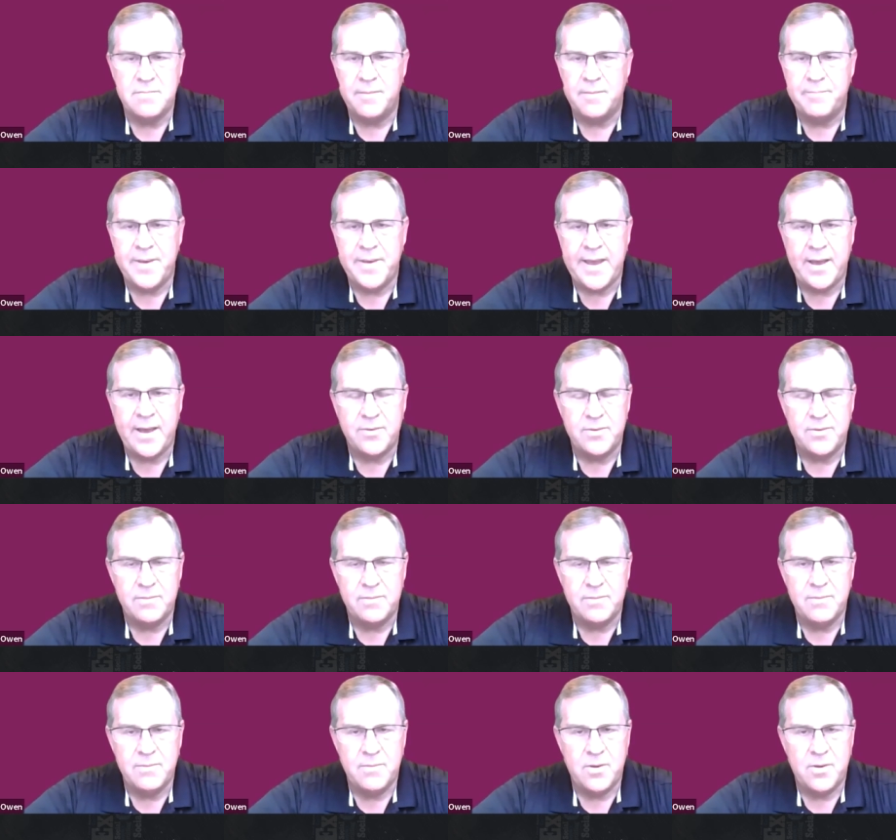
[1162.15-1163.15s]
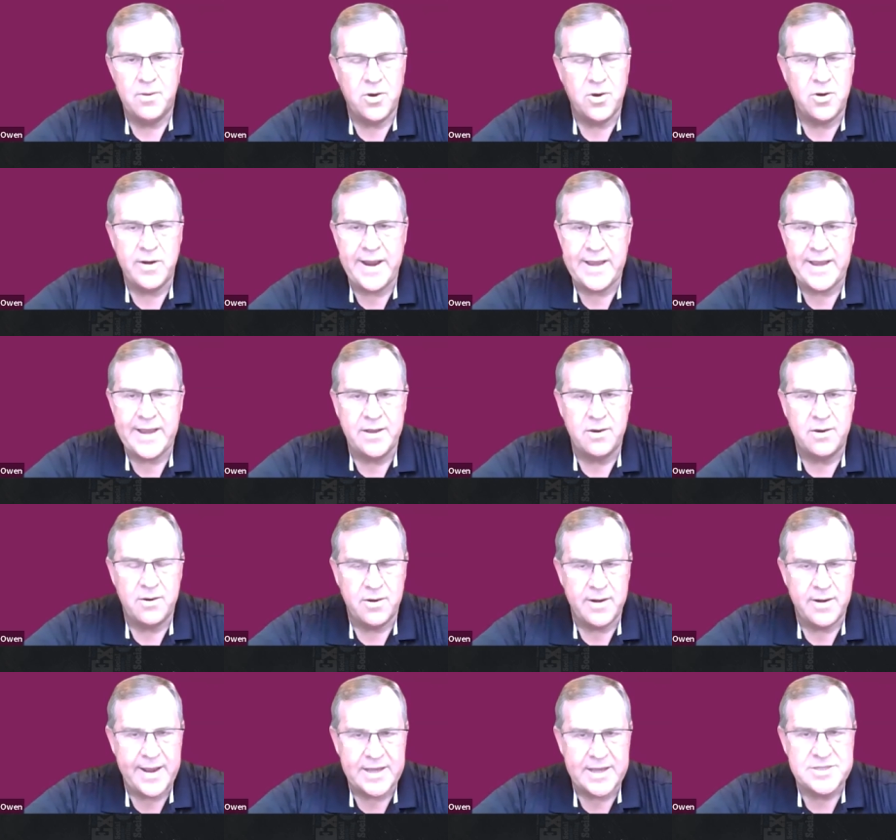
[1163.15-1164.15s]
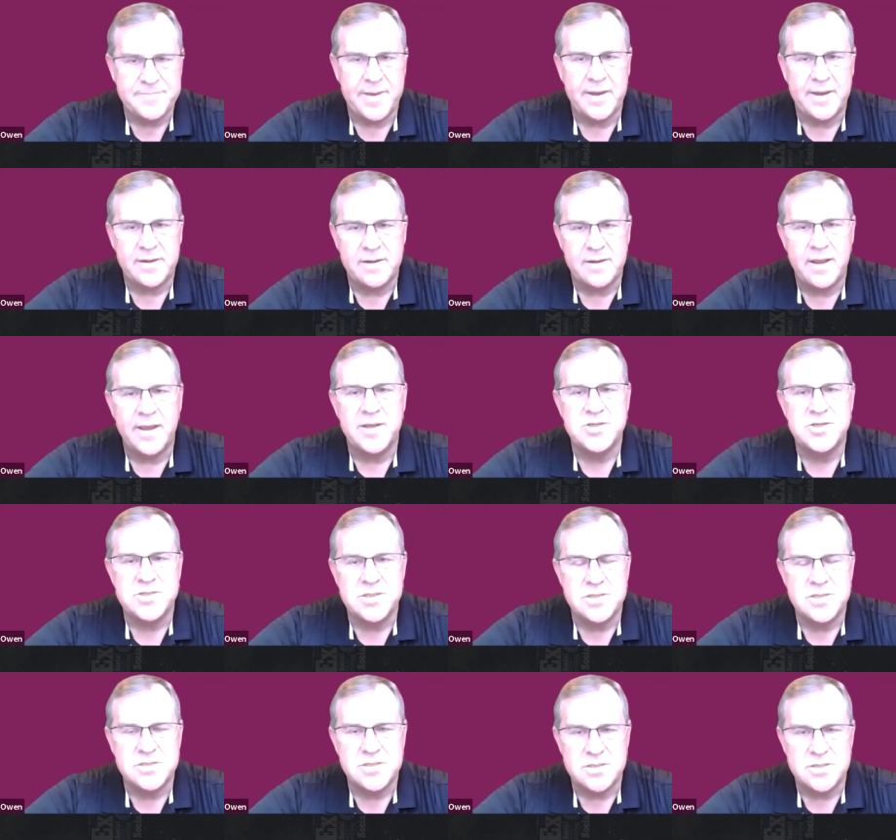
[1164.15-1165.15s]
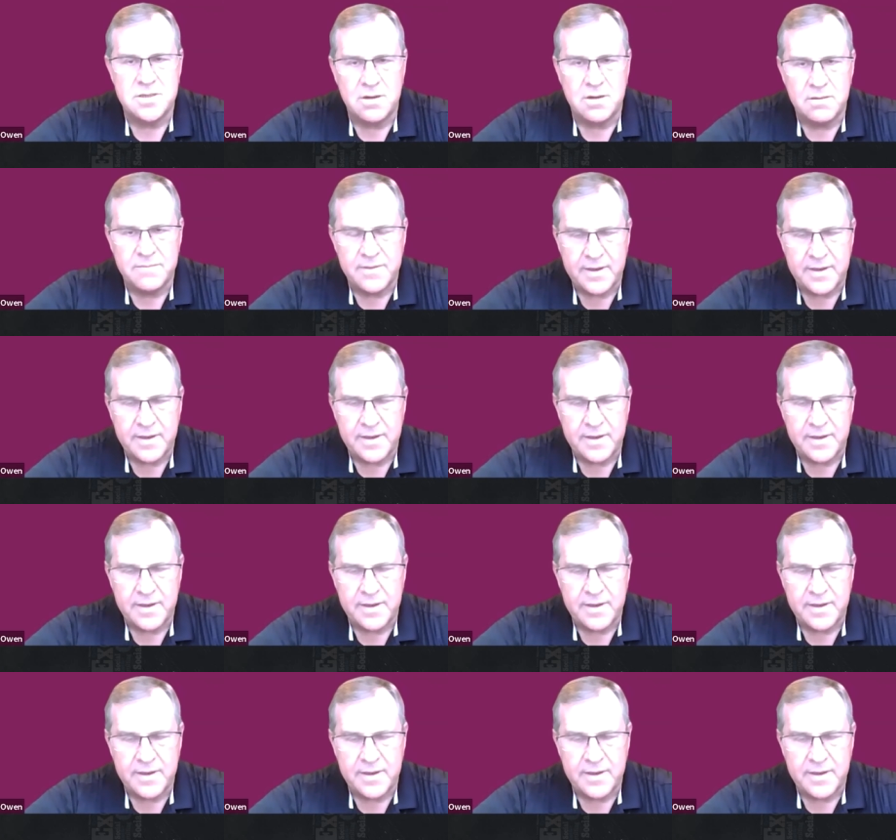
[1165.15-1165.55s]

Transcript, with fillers: about her her expectations and